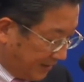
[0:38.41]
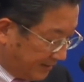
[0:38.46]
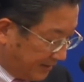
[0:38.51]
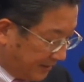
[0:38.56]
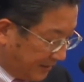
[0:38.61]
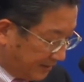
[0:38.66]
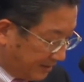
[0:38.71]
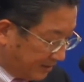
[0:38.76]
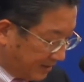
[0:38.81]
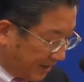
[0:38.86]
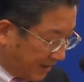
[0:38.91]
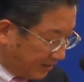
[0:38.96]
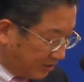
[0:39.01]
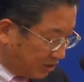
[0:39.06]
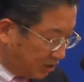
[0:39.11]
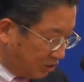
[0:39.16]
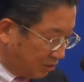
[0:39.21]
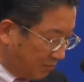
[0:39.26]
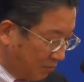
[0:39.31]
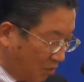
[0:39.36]
The start
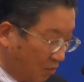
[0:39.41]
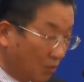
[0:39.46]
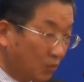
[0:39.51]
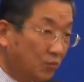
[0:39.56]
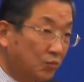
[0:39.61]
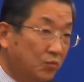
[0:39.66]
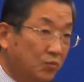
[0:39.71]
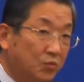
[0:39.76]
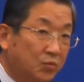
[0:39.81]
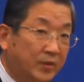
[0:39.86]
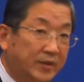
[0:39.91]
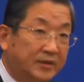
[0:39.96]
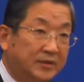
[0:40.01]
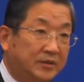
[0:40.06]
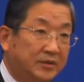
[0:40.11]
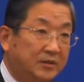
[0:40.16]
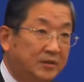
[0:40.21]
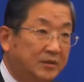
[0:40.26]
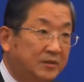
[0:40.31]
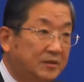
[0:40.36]
small with
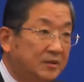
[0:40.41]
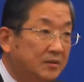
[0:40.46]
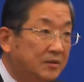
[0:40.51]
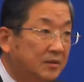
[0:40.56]
good